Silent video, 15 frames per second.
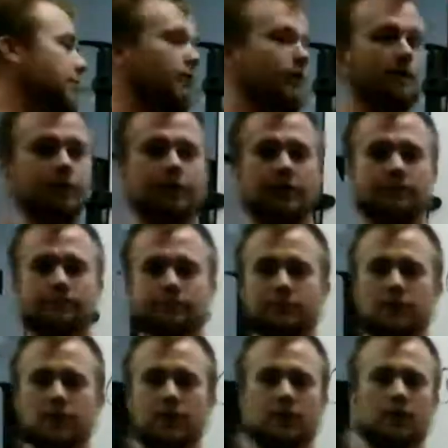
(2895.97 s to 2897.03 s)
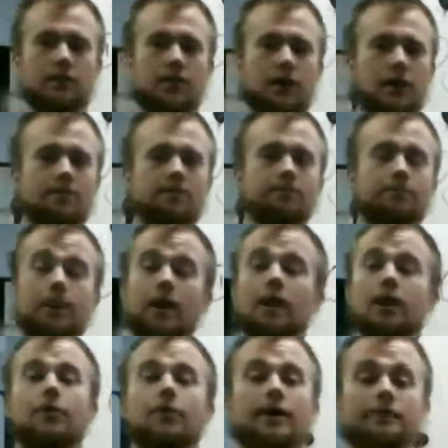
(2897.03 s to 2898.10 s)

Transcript: where I put it. But anyway,